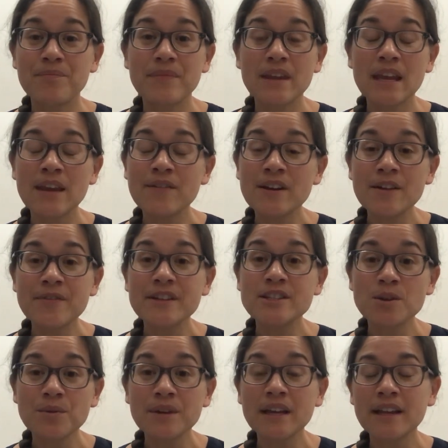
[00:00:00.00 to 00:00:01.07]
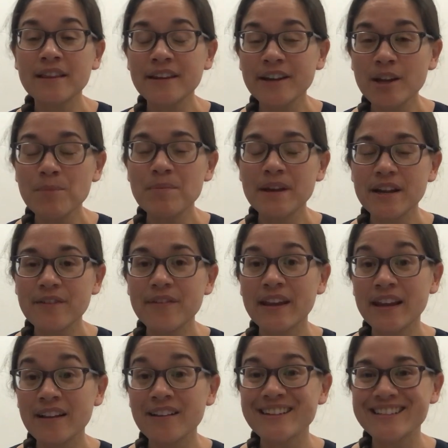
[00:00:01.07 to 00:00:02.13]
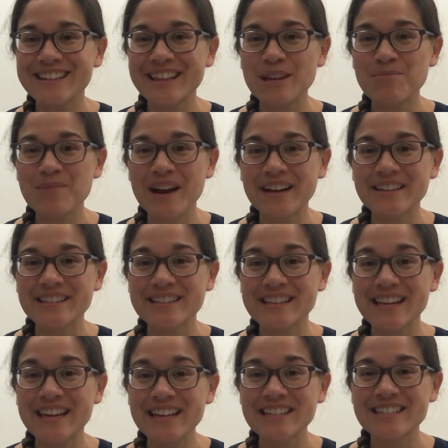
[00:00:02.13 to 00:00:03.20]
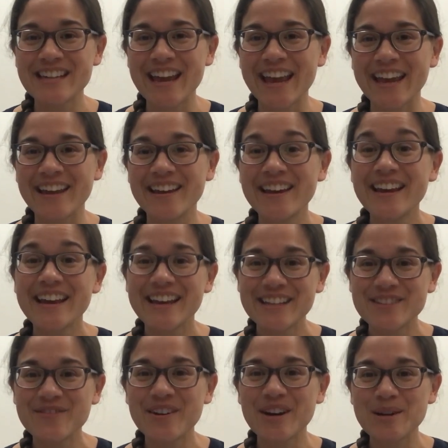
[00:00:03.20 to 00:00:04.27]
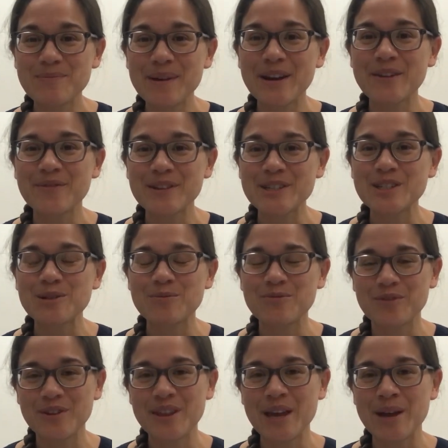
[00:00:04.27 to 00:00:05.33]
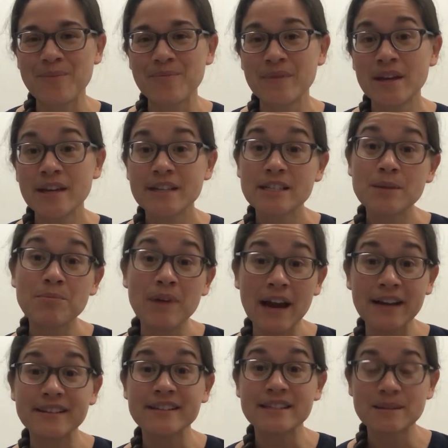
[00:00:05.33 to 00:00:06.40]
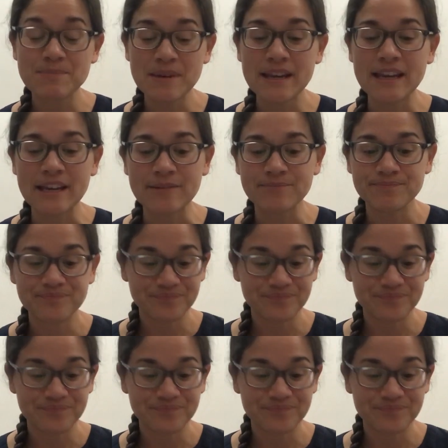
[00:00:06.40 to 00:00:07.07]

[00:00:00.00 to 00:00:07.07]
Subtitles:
even if it's only a little bit of English that they practice each day, it's very beneficial for them to practice speaking.